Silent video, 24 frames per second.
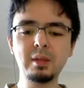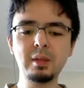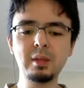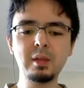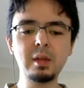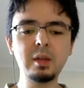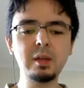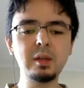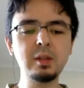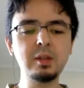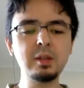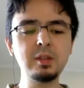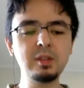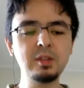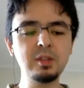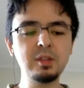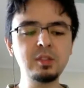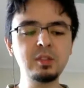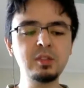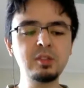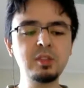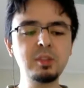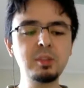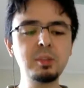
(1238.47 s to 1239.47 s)
This
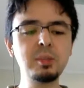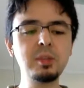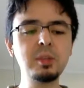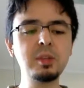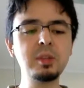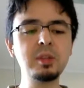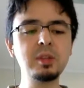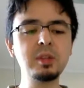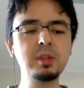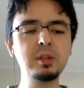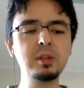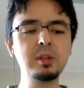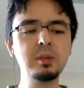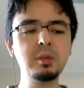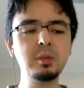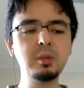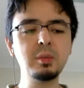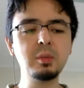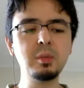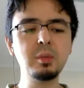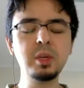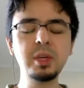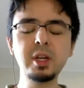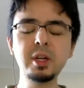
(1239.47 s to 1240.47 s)
is something that
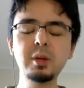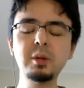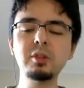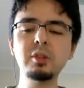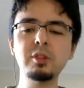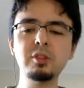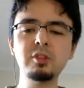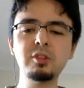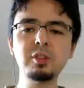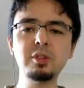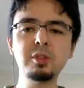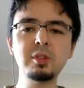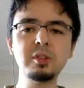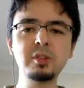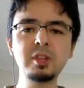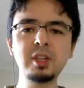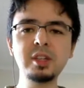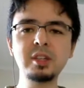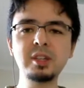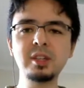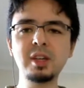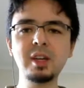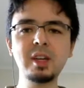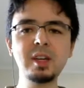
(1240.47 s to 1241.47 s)
when I was a student,
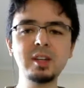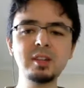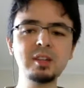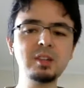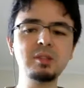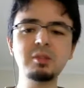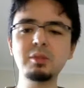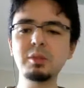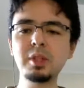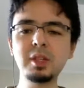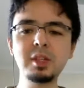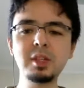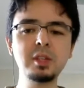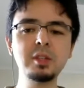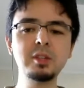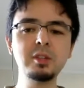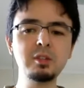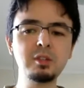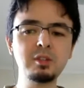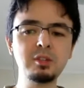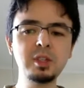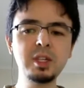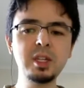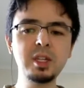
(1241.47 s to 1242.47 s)
I didn't really
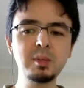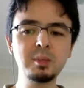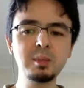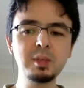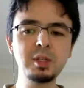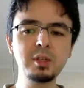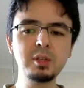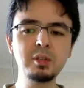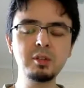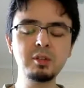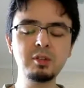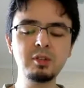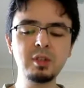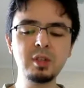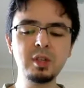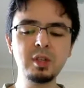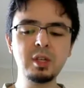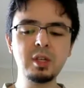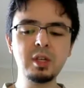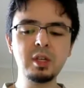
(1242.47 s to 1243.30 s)
understand, because